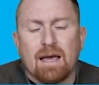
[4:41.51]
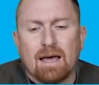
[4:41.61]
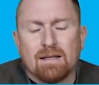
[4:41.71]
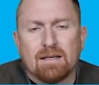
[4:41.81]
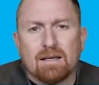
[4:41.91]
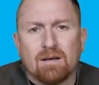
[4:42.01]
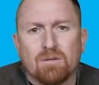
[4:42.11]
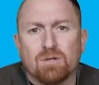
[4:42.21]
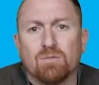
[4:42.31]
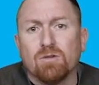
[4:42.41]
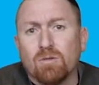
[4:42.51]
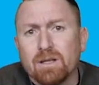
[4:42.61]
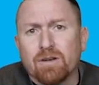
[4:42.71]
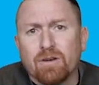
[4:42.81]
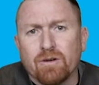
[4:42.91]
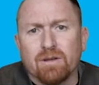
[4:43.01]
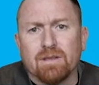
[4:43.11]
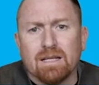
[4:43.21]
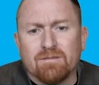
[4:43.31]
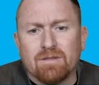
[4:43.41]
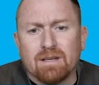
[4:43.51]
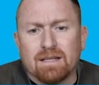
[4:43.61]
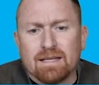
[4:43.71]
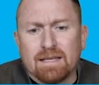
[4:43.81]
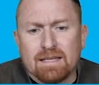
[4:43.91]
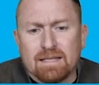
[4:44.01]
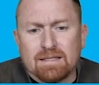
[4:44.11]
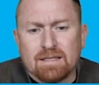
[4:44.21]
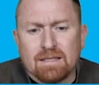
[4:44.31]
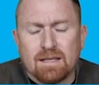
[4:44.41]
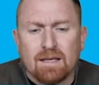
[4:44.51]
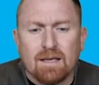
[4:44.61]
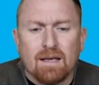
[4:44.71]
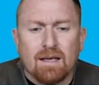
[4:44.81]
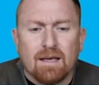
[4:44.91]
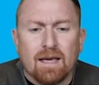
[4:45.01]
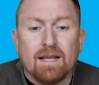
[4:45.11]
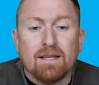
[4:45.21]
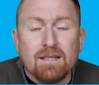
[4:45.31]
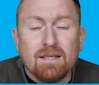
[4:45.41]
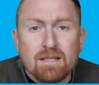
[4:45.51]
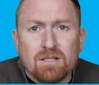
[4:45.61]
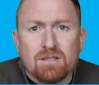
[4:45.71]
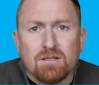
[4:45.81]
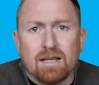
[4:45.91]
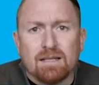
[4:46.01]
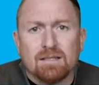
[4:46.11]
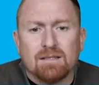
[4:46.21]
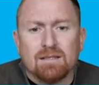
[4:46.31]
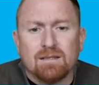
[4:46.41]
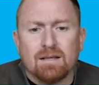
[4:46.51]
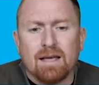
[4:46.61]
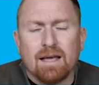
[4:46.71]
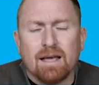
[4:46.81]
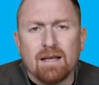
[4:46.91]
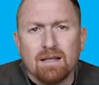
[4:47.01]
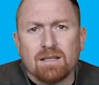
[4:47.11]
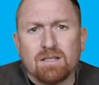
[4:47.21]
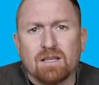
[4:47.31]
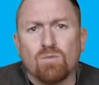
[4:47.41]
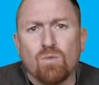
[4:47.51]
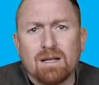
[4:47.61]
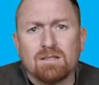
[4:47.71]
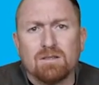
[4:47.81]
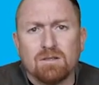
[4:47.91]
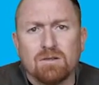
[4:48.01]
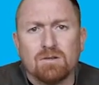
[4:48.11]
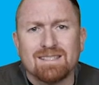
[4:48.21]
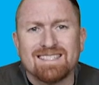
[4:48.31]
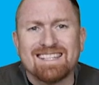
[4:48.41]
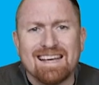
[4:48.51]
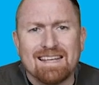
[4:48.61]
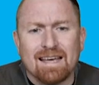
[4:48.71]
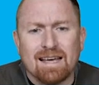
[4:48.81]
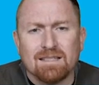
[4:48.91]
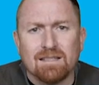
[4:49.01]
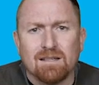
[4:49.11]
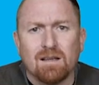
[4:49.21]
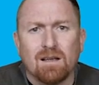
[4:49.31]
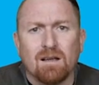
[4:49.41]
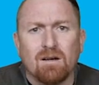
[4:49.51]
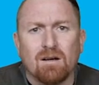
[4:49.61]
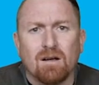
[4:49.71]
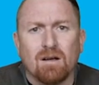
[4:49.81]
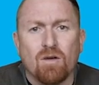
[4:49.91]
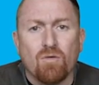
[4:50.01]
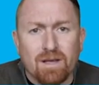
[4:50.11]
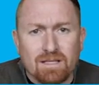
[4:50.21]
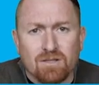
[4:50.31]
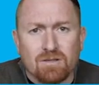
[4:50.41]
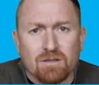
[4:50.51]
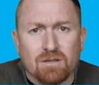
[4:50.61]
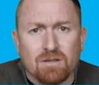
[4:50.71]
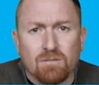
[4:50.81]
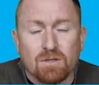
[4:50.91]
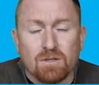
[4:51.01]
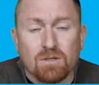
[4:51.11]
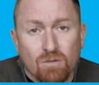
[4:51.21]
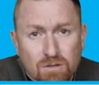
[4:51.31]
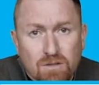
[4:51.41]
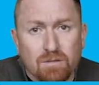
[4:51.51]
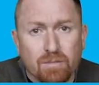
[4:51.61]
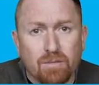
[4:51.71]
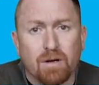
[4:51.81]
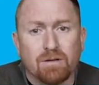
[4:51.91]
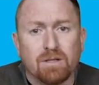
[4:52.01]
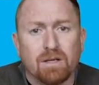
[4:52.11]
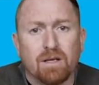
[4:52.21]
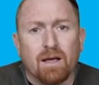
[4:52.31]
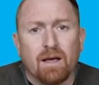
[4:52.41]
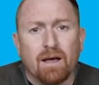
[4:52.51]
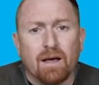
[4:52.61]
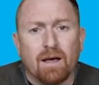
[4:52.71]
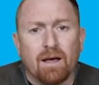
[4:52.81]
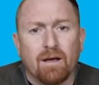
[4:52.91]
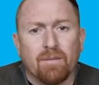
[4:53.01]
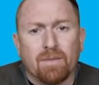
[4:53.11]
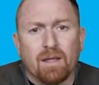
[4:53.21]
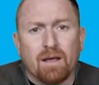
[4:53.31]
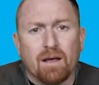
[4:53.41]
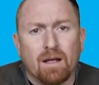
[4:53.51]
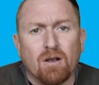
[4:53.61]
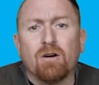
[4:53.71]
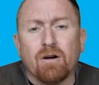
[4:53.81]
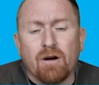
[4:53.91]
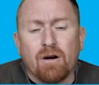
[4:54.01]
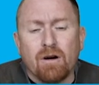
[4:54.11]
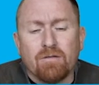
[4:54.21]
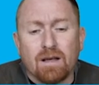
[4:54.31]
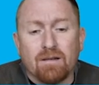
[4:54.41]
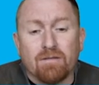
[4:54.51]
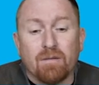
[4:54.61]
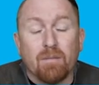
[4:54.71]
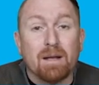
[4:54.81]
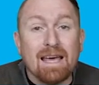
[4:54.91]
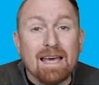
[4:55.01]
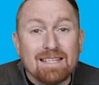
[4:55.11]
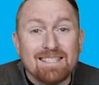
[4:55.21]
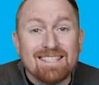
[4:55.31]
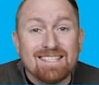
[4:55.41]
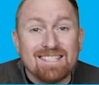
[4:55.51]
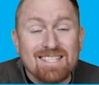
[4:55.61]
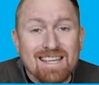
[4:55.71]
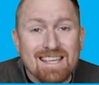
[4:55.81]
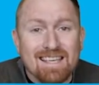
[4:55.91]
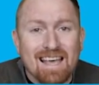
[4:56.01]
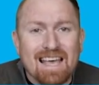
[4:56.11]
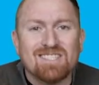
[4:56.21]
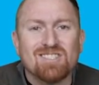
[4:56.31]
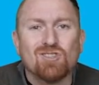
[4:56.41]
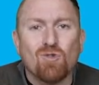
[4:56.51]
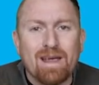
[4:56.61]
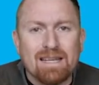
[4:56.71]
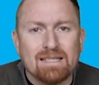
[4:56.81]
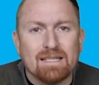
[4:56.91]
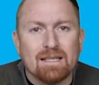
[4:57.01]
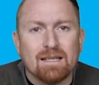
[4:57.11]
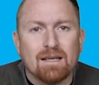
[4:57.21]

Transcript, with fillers: and uh, which would normally occur in the liver and the kidneys. In addition to that, LH has 1 to 2 sialic acid residues, which also promote uh, a longer half-life. But HCG has 20.